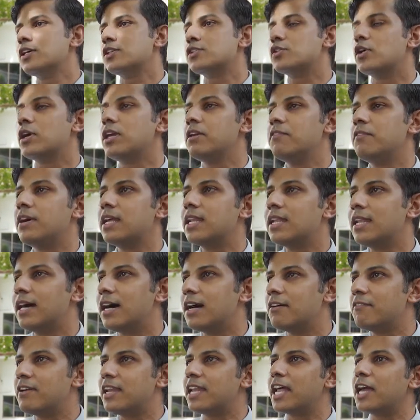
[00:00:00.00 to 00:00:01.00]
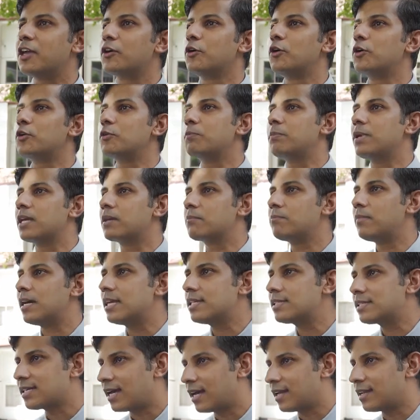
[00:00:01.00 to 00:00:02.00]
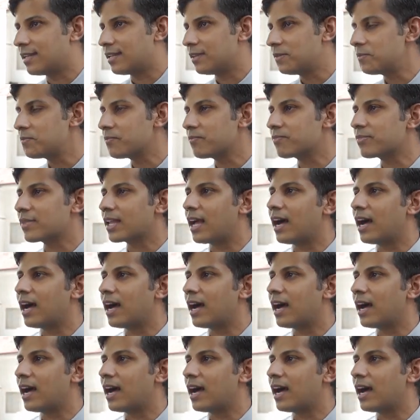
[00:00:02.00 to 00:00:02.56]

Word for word: So even uh, when I go to pick my son,